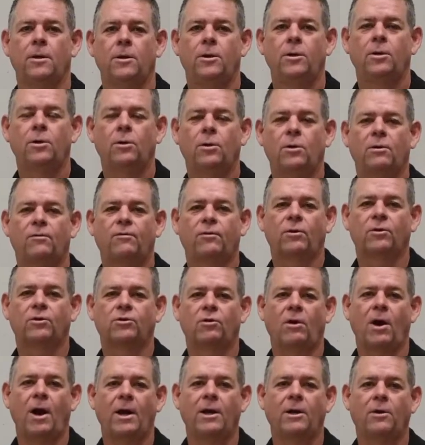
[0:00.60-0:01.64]
you're looking for a
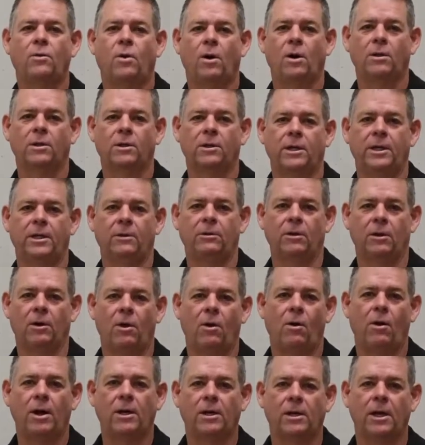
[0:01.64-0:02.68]
trade quality
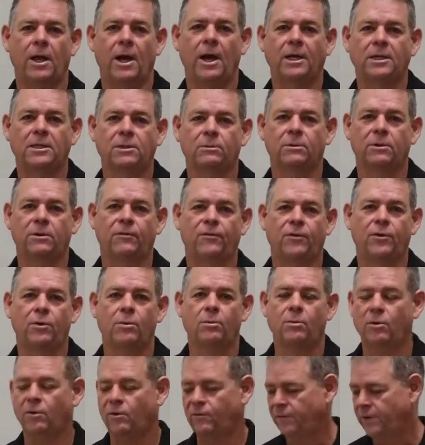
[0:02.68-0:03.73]
line laser with a
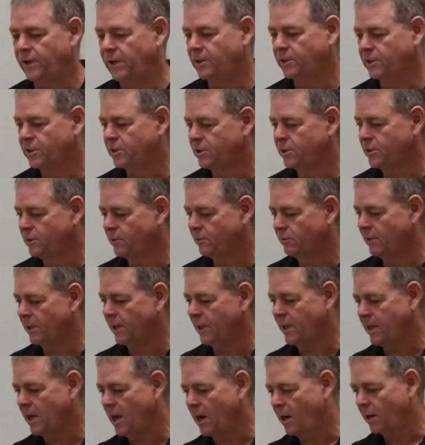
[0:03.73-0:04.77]
few more features, you
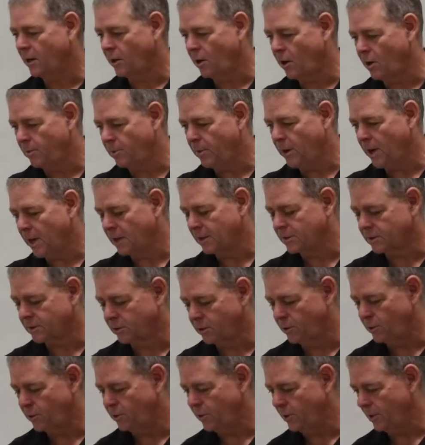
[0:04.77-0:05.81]
really can't go past
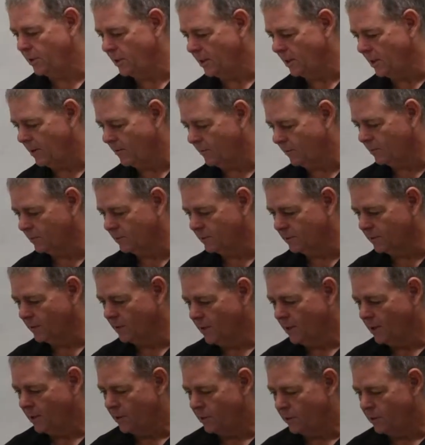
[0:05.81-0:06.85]
the Unilevel
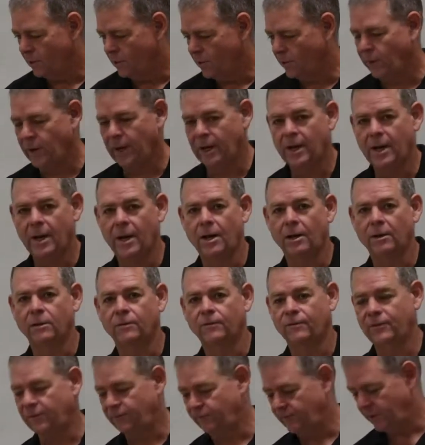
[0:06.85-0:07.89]

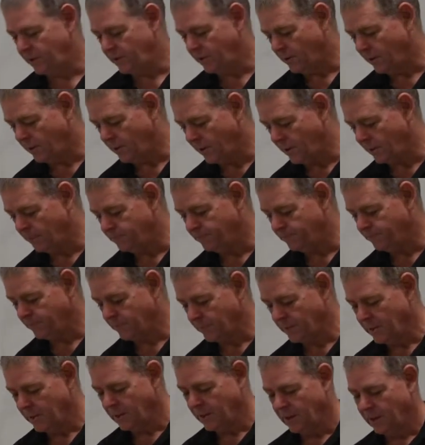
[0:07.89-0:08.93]
UNL59.
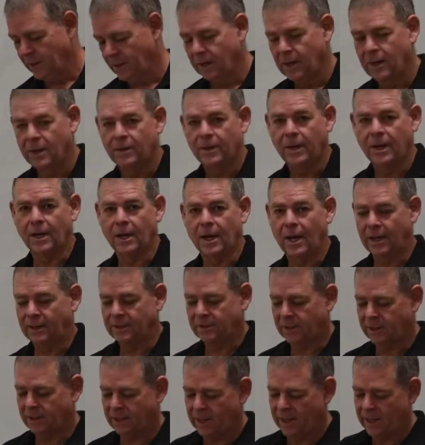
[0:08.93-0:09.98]
That
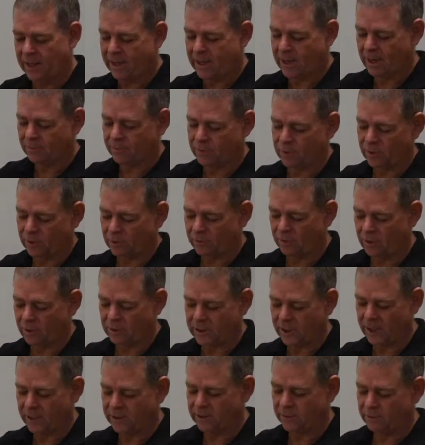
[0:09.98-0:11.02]
laser there comes on the
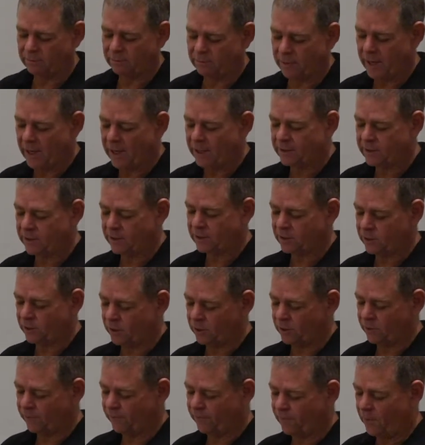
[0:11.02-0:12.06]
rotation base, it's
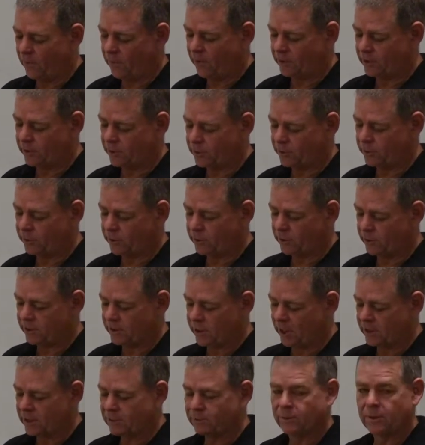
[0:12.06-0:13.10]
got the fine tune
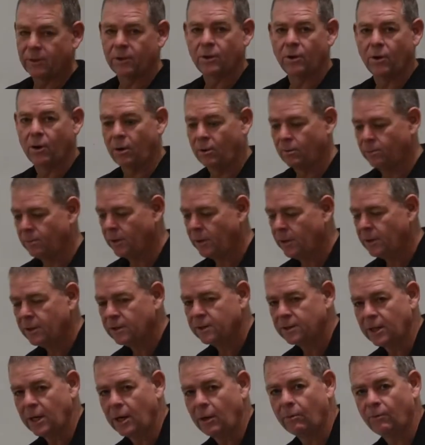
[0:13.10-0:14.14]
adjustment knob
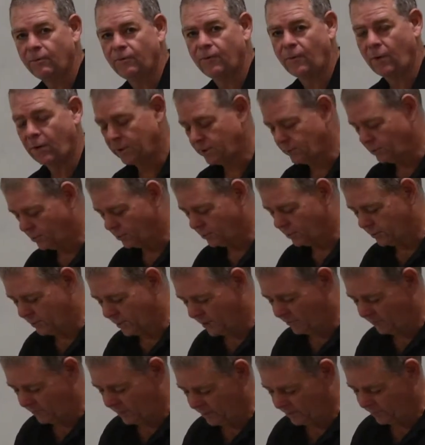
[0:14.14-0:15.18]
to help fine tune
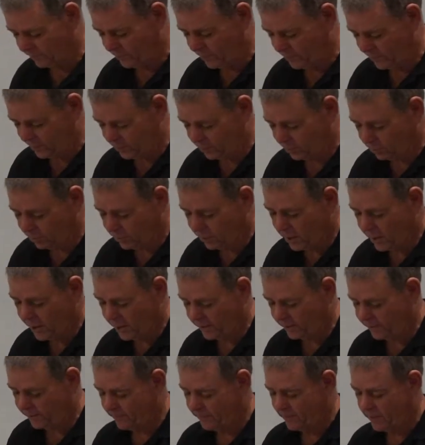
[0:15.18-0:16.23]
that inner vertical plane.